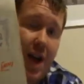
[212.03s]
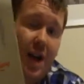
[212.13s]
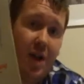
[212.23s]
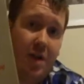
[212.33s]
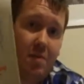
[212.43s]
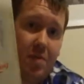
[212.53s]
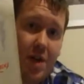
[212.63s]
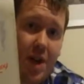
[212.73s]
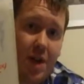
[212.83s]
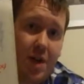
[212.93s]
London
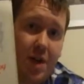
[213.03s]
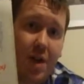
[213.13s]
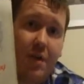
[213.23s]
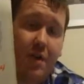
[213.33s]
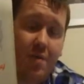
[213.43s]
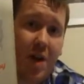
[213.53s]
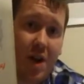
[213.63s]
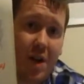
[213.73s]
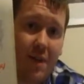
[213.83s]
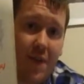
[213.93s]
production from
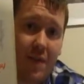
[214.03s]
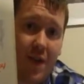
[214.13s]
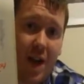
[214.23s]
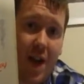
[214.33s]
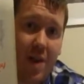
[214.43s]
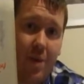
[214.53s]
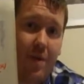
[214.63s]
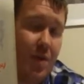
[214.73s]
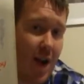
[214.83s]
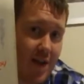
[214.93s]
1958
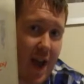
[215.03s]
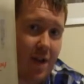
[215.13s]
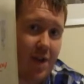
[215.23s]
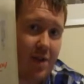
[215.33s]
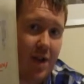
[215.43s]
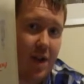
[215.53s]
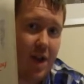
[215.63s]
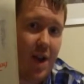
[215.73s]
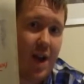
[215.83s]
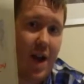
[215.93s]
with Rex Harrison
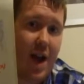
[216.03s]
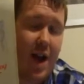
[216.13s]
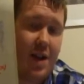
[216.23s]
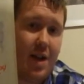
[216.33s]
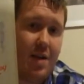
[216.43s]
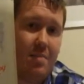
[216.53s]
and